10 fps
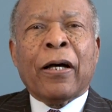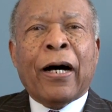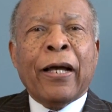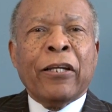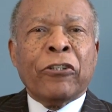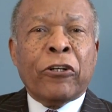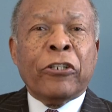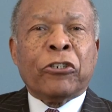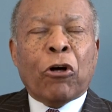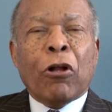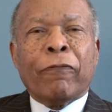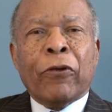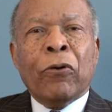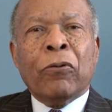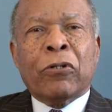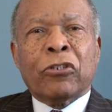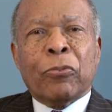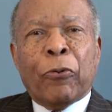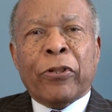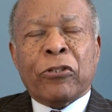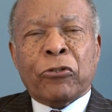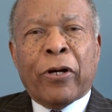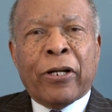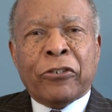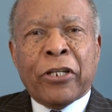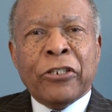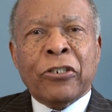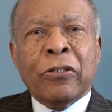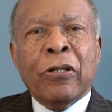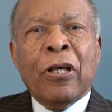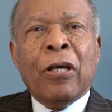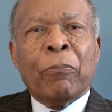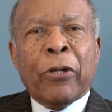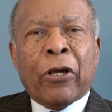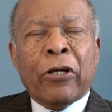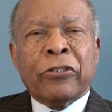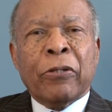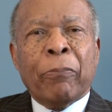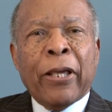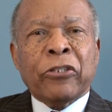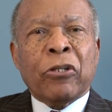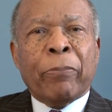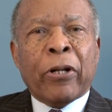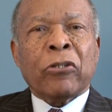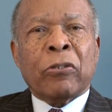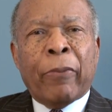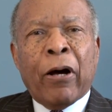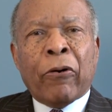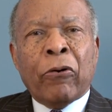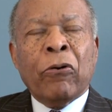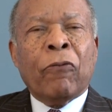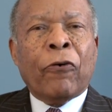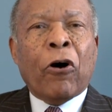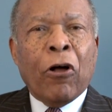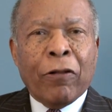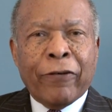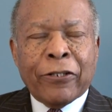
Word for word: I urge all of you to support this organization because it makes a better tomorrow for all of